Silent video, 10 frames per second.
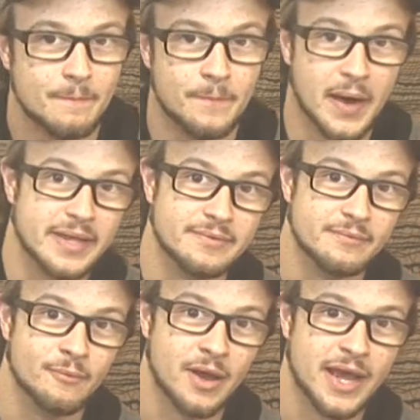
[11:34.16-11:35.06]
But
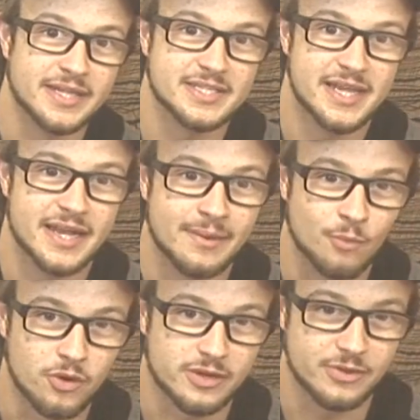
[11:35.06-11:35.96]
when I said I'm
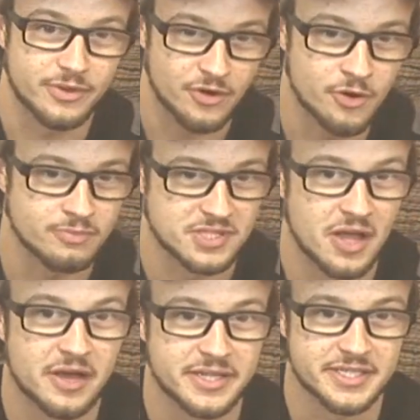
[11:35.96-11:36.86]
working with Ohm's
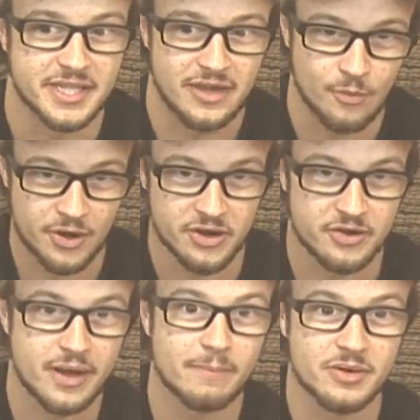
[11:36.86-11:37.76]
law, he's like, what are your
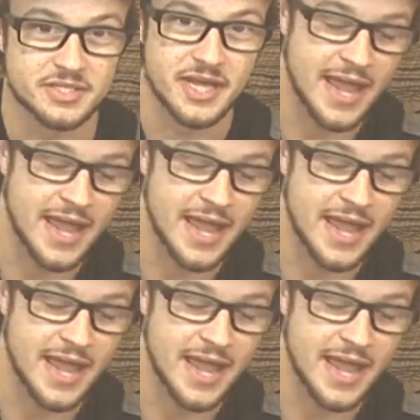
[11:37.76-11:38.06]
numbers?